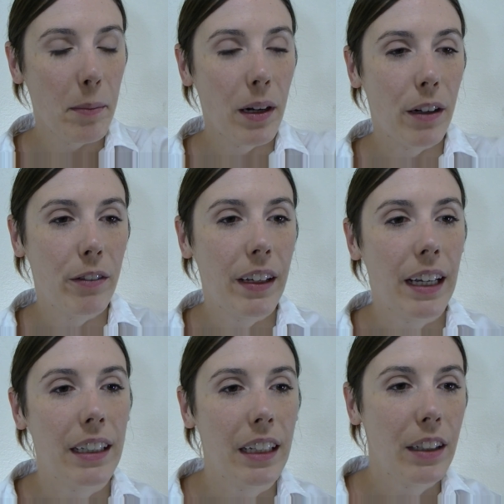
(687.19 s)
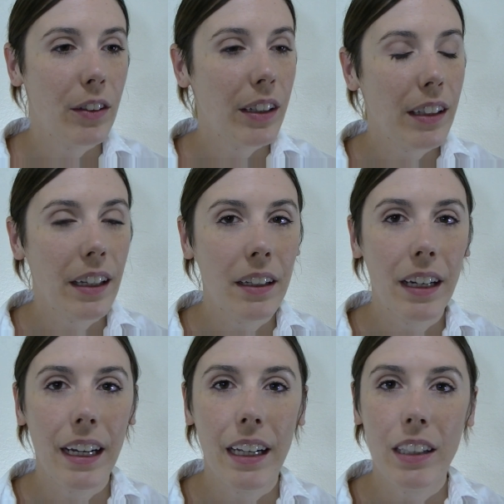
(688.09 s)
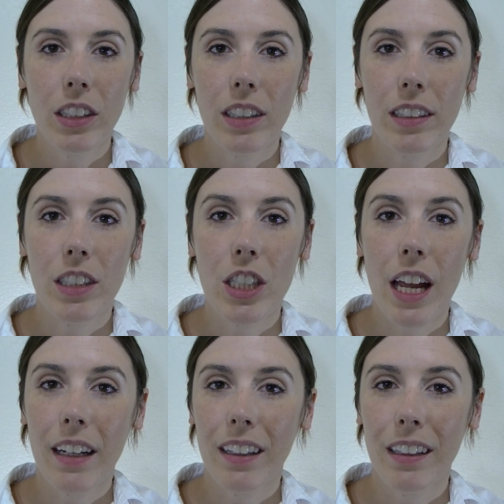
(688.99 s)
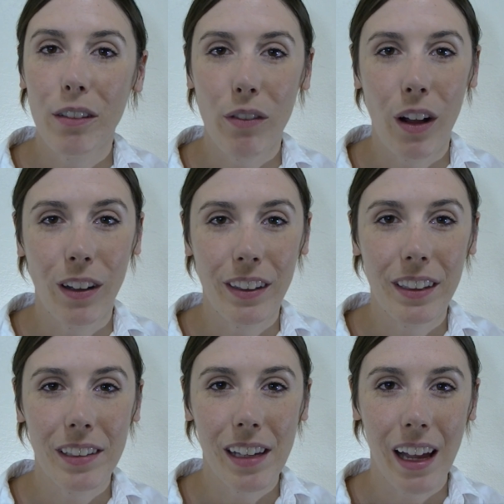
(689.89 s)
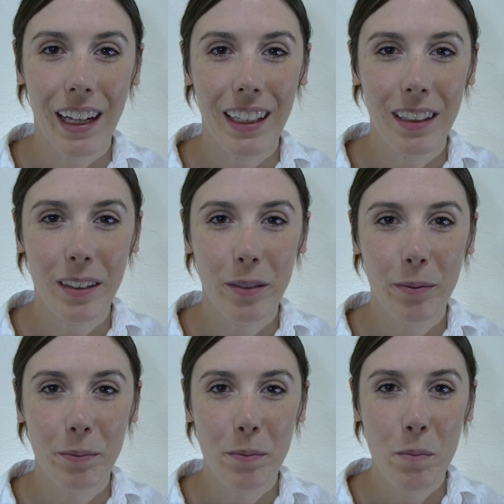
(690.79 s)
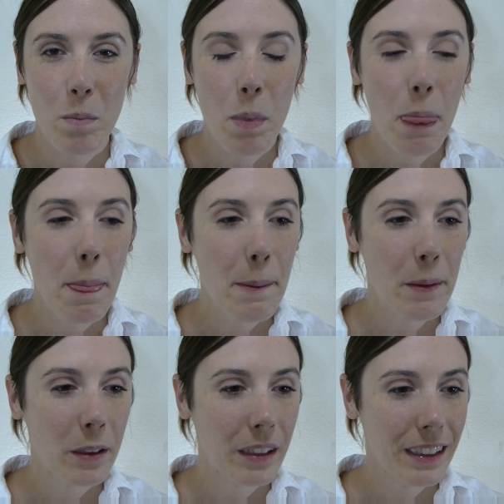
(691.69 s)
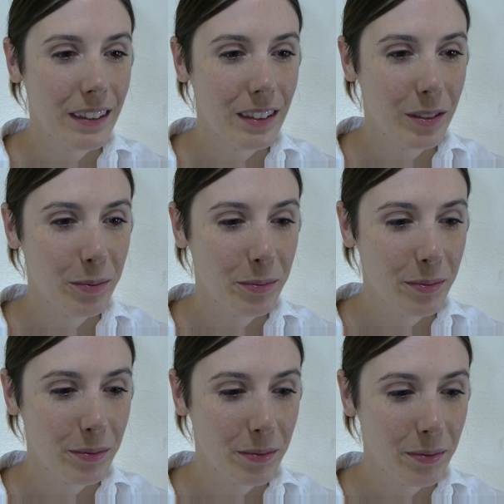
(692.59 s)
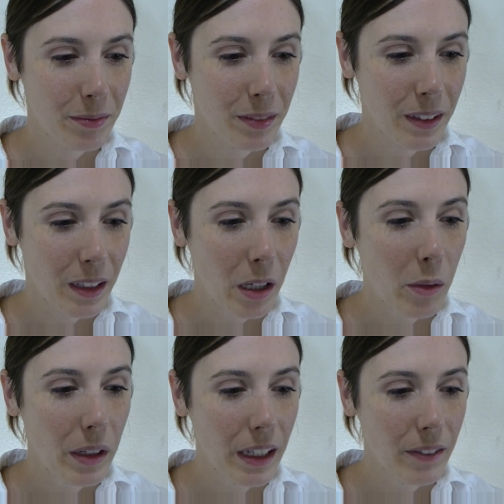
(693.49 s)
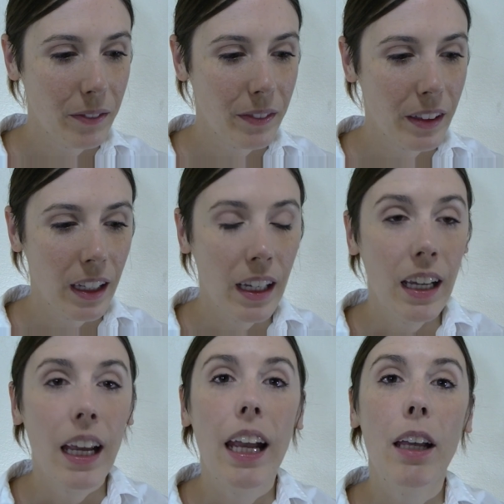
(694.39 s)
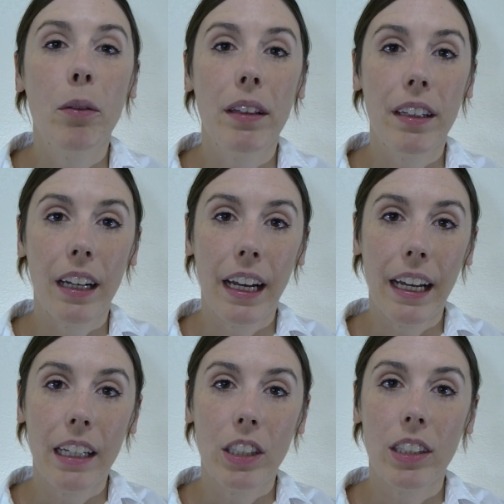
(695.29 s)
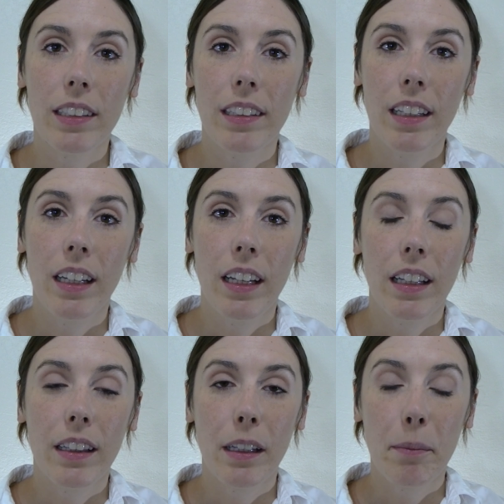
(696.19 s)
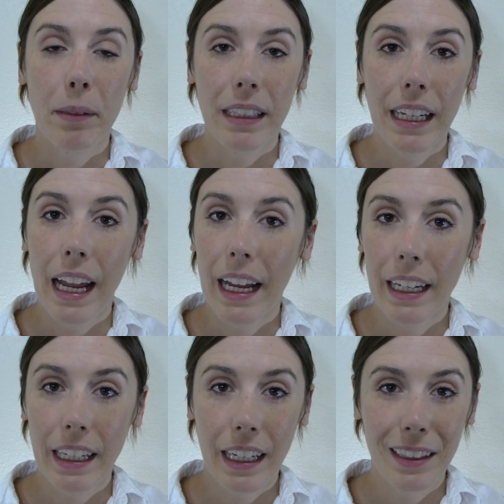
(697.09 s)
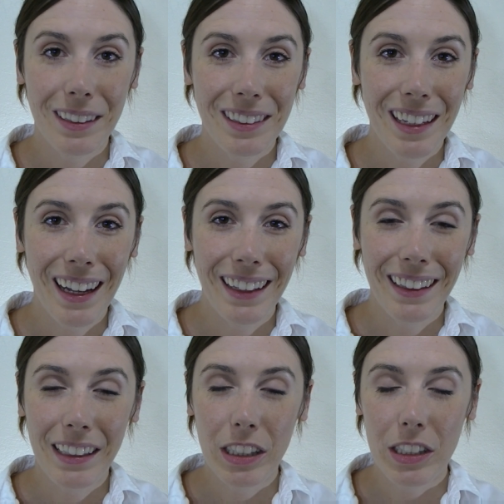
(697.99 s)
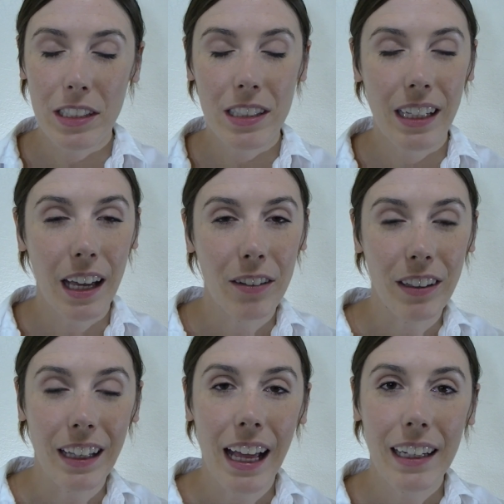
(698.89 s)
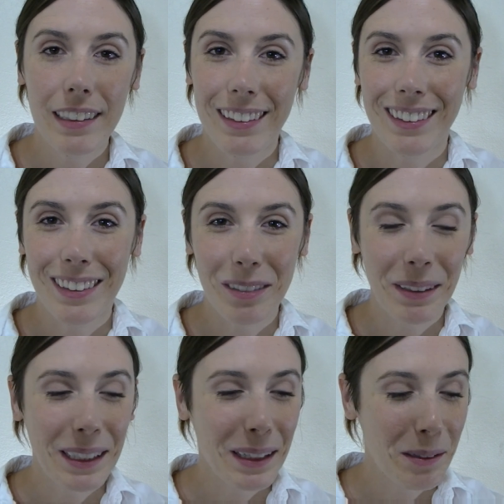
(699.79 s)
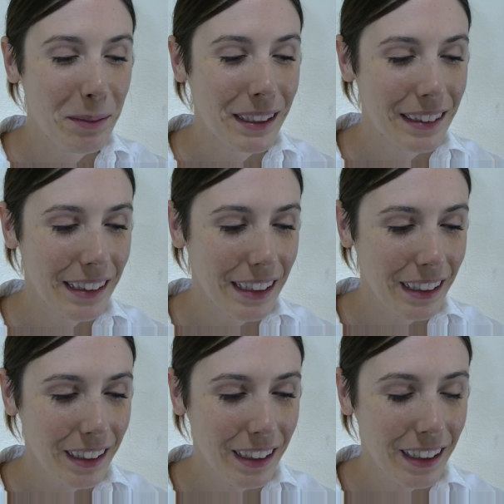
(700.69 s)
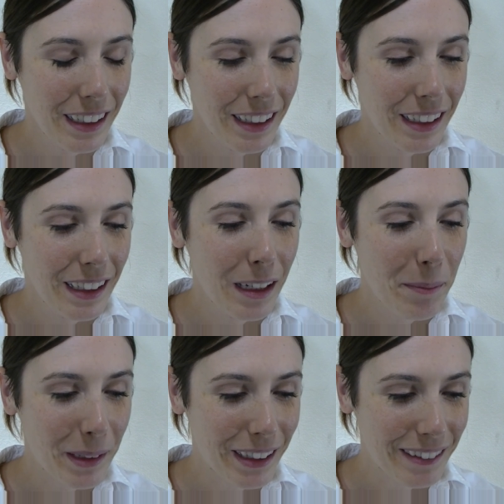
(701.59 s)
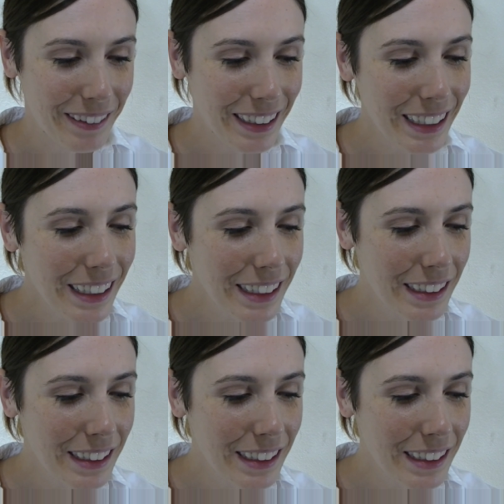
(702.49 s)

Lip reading: Perfect. And you can let your hand just gently fall to your side. Great. Okay. And with your hand just limply hanging at your side there, just kind of relaxed and swinging in the breeze there. Perfect.